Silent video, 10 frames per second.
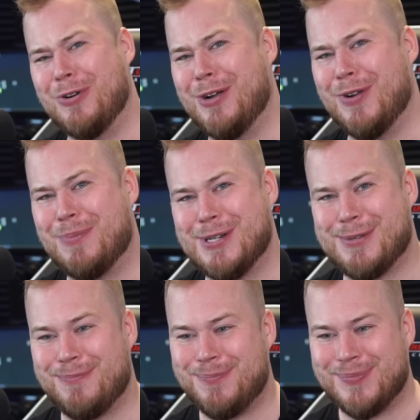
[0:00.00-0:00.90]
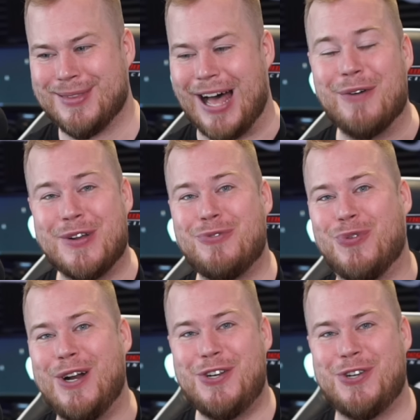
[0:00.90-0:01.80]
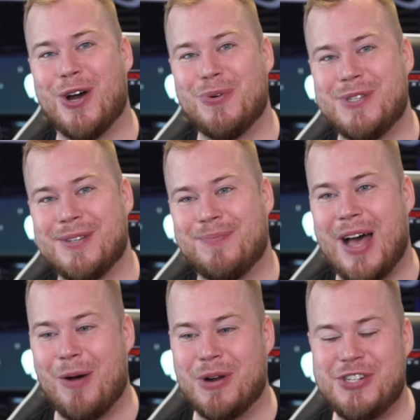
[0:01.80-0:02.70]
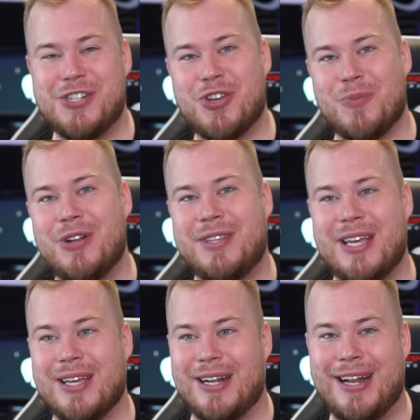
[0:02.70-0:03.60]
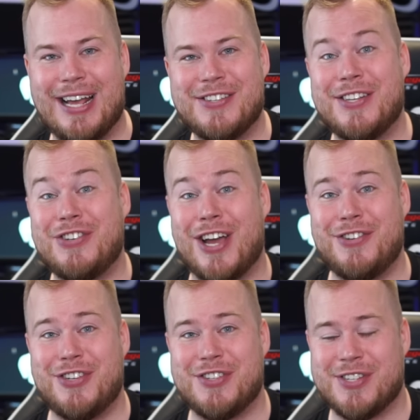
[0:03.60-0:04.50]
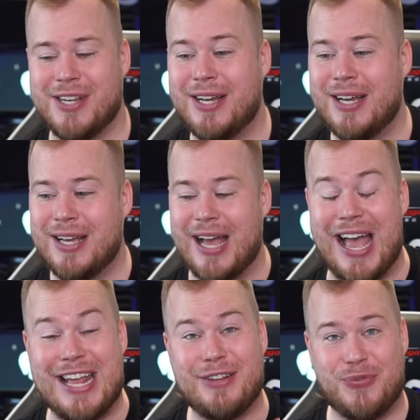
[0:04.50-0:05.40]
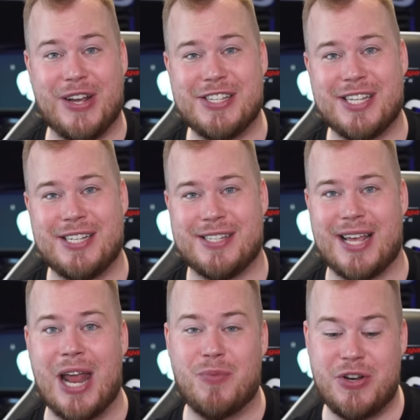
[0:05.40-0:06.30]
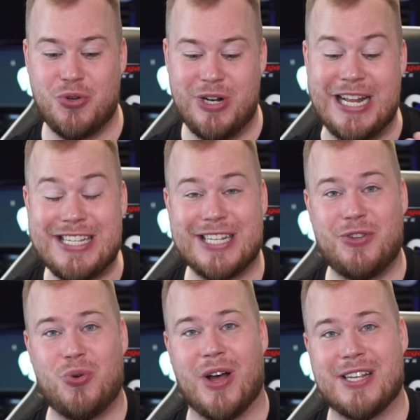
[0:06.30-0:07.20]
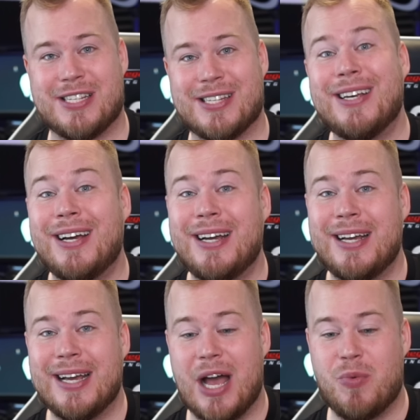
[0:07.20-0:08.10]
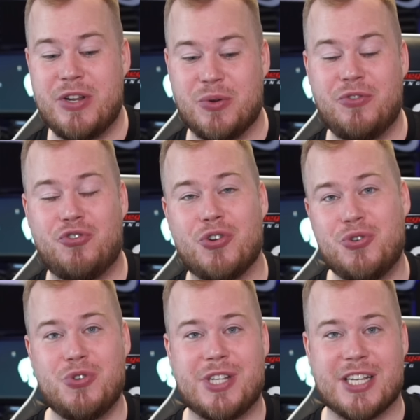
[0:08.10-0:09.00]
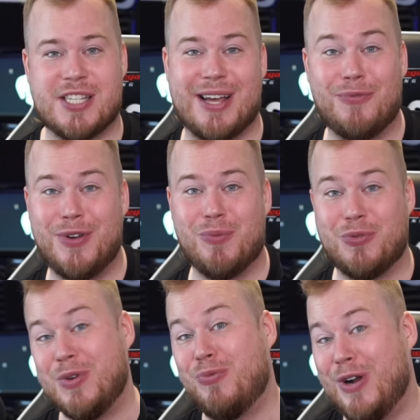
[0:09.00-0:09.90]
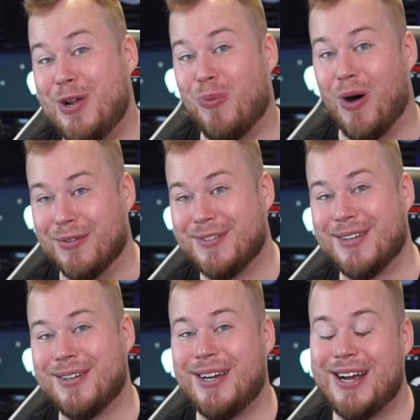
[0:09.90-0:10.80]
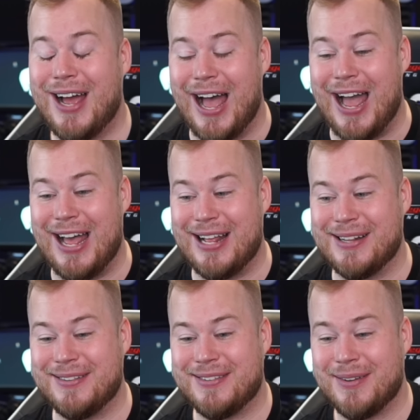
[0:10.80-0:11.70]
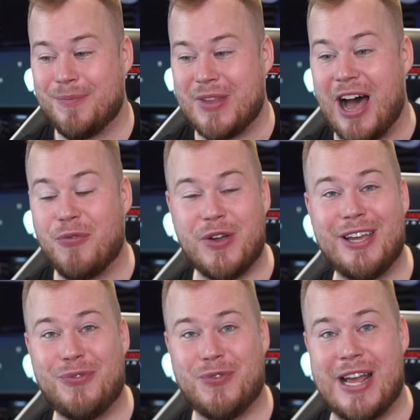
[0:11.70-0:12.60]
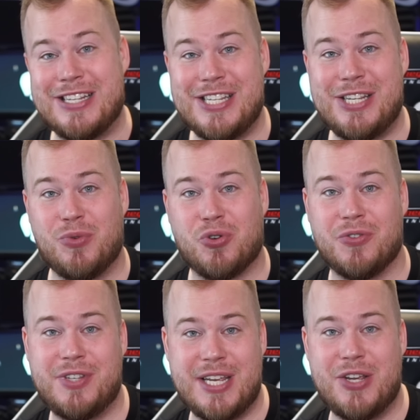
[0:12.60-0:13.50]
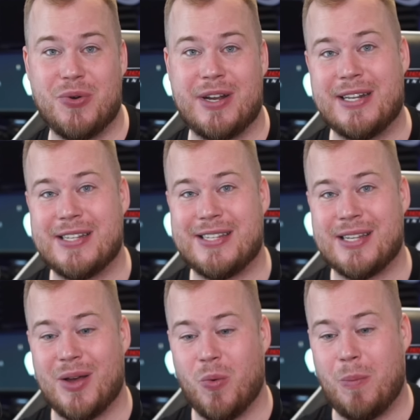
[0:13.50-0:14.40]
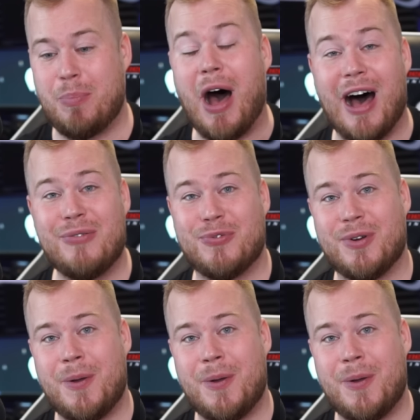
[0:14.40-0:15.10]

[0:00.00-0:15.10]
developers. I think it really shows how much this community likes the changes and the fixes, and when you listen to us, and when you introduce us something what we really want. And I think if ACC would continue in this path,